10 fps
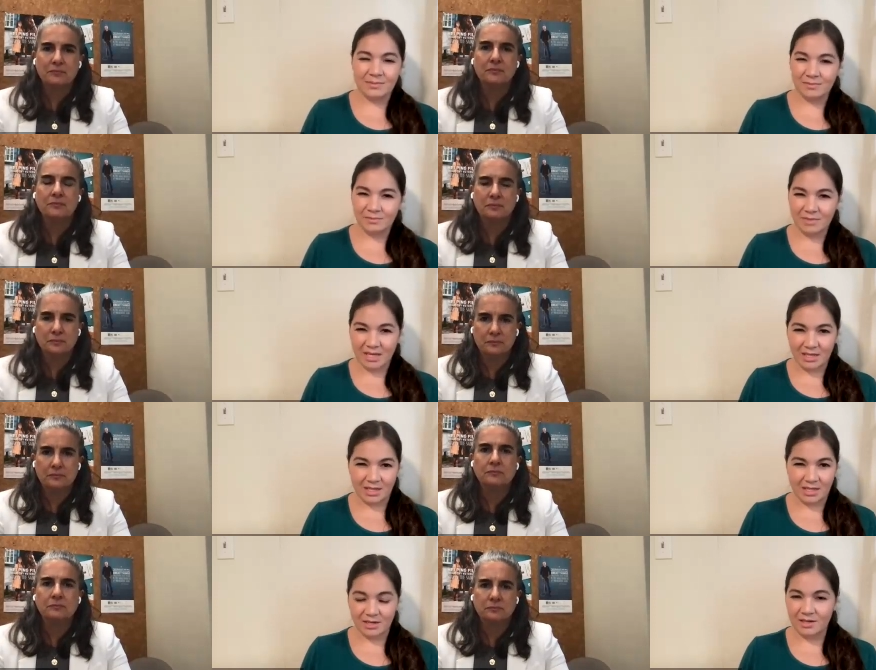Speaker 1: that we might
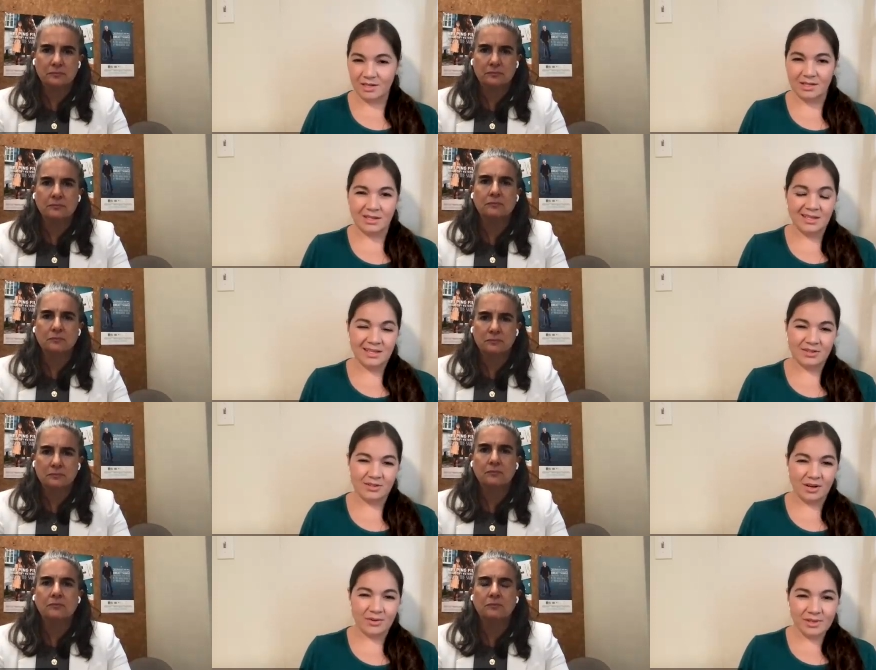hear and
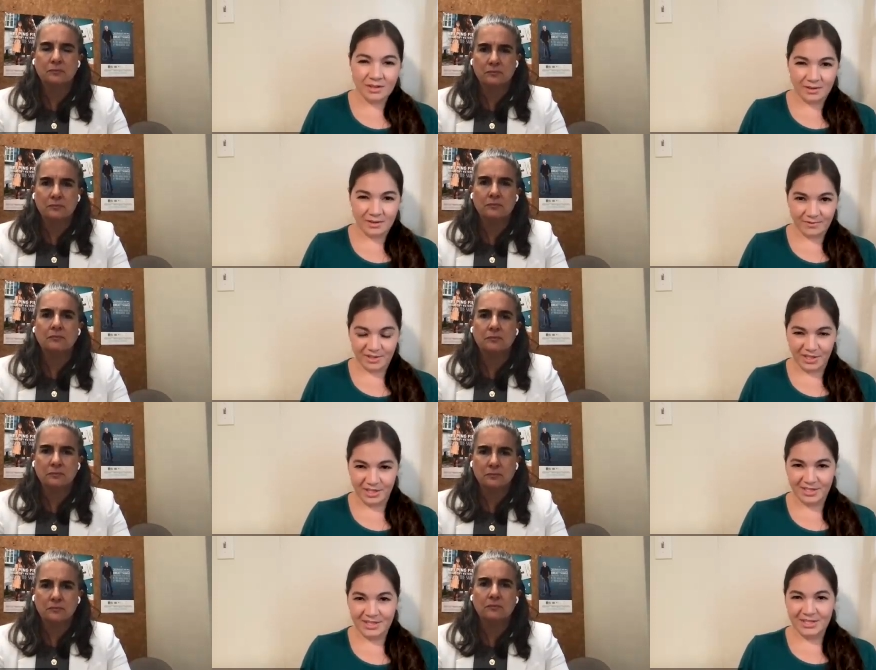they're not really
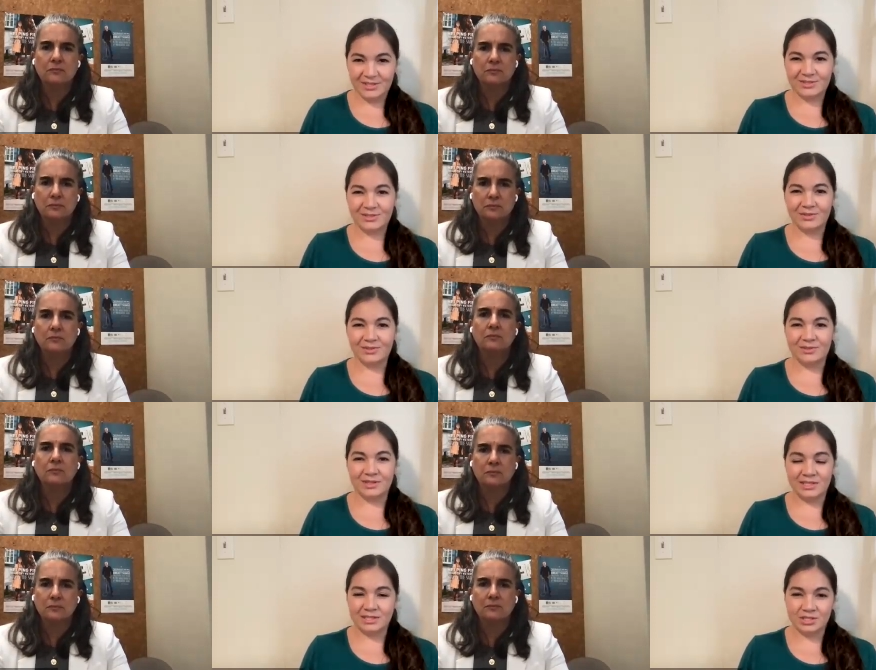comforting so
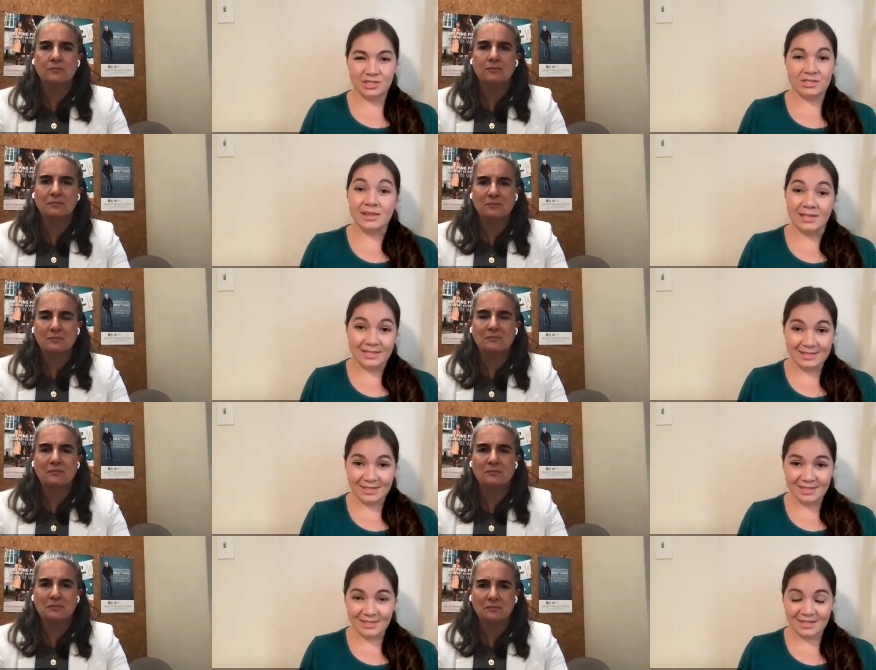let's just
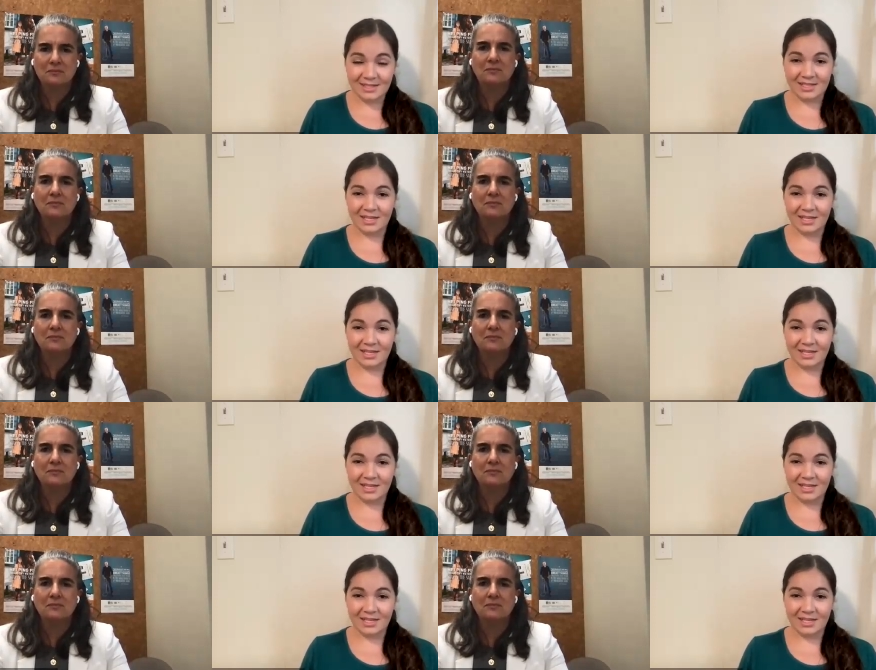listen